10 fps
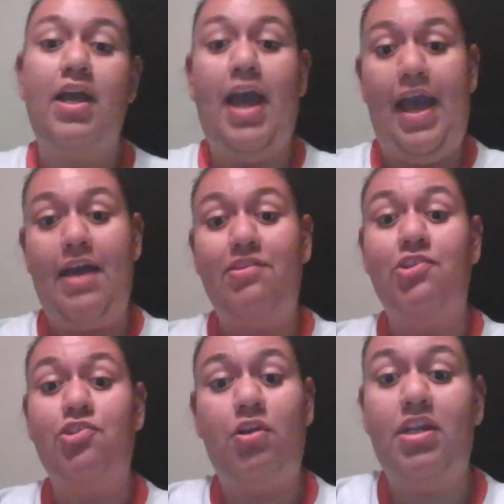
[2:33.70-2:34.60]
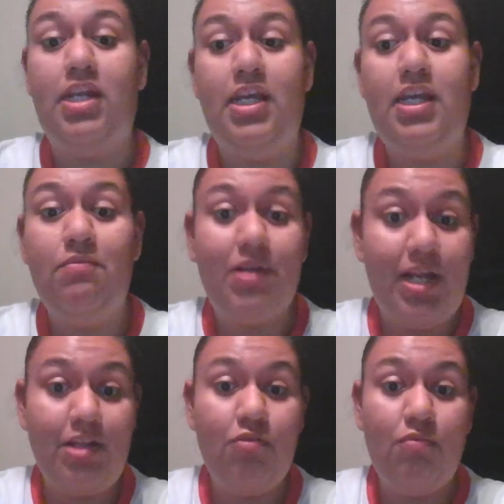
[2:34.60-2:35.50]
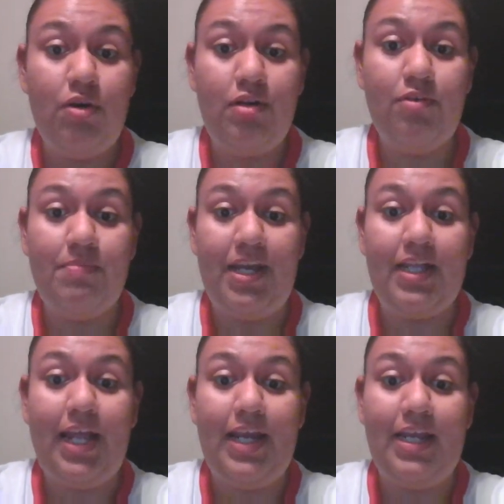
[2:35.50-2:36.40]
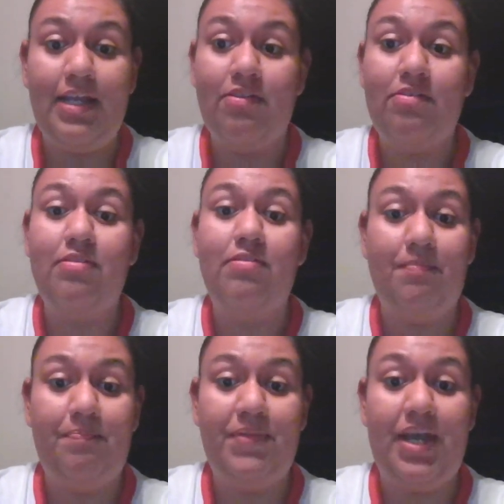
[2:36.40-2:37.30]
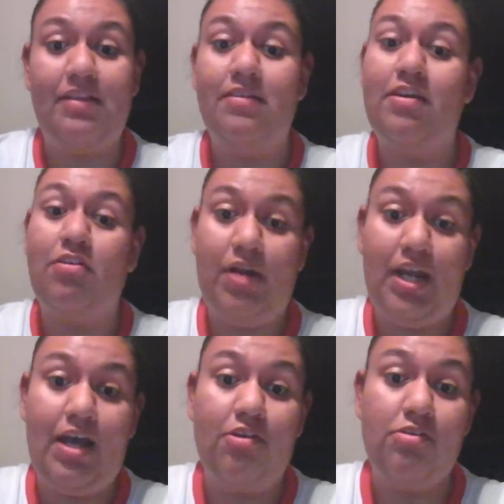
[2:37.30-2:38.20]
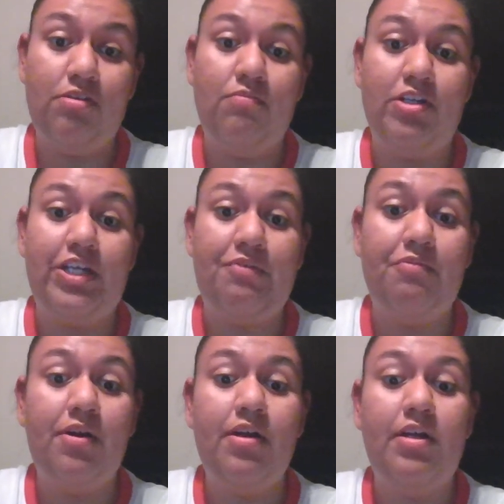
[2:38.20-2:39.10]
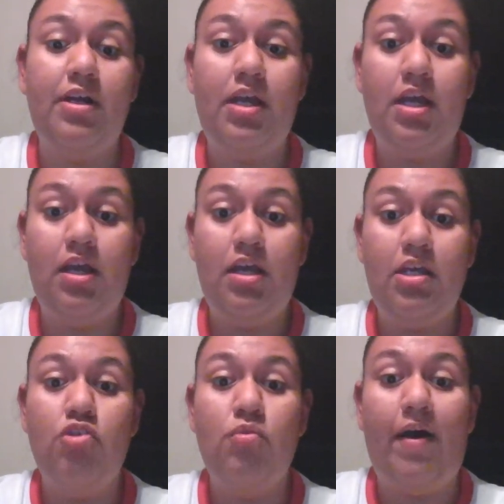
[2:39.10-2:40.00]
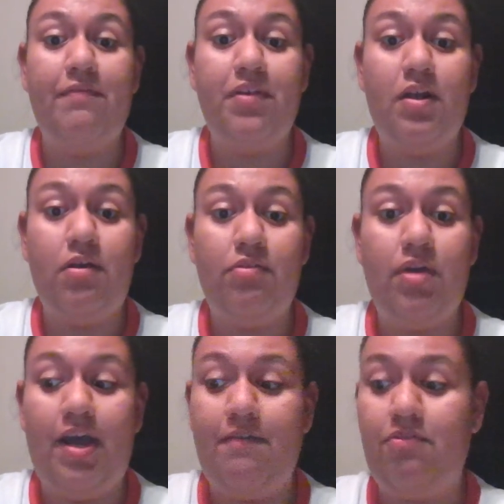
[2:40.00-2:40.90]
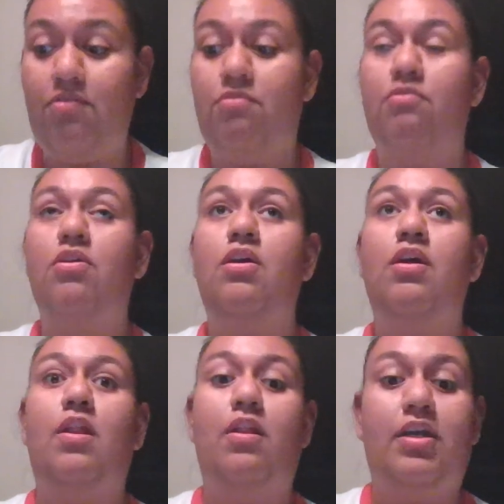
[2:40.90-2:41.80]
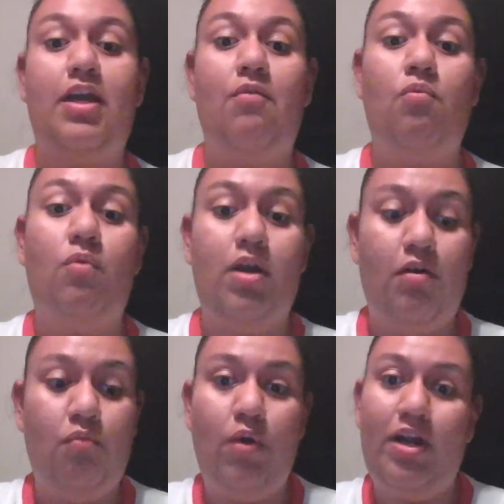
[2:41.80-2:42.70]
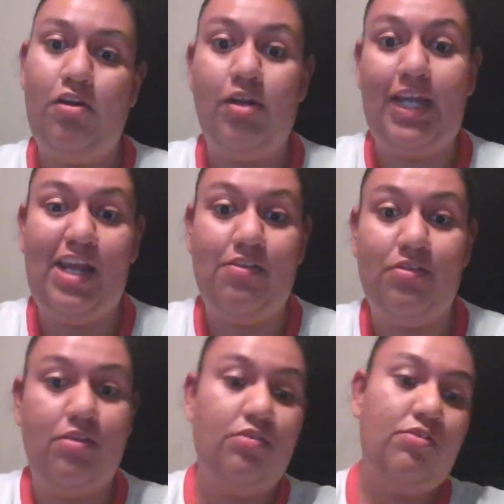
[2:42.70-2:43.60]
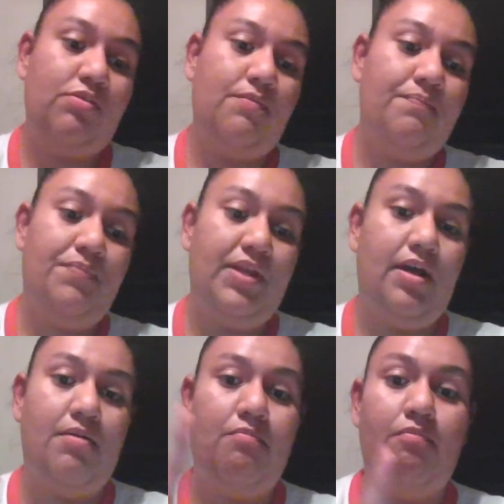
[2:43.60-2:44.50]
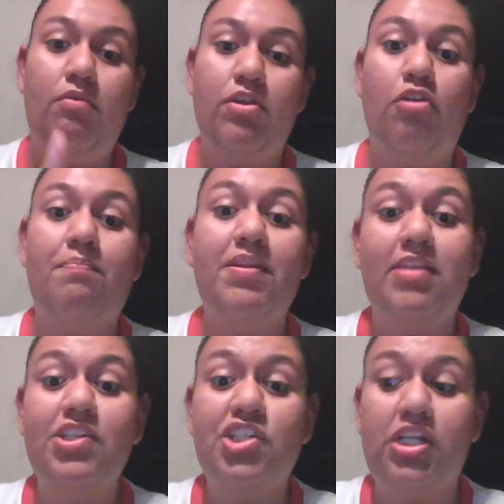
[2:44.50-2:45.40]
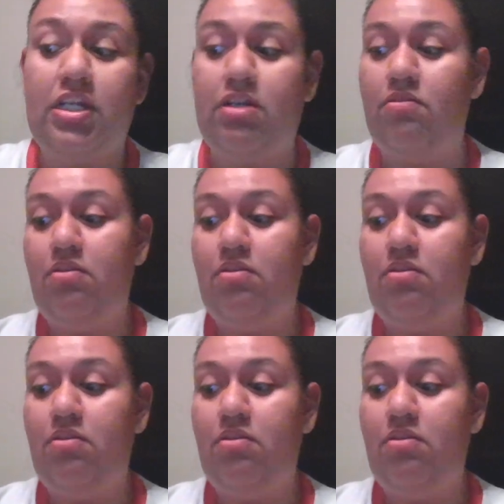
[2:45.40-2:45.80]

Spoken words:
as a trainee, when I do work with my clients at the Delray House in which I work, you often also have to look at where your gaze is, your position,